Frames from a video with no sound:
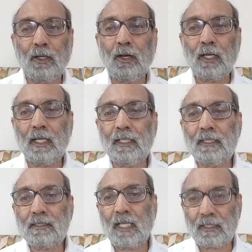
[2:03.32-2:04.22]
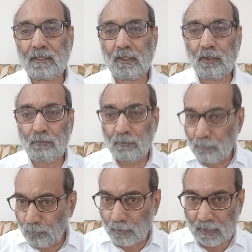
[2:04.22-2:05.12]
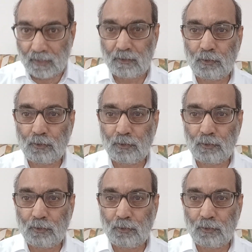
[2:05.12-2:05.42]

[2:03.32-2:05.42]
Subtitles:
nor any scarcity of the food grain.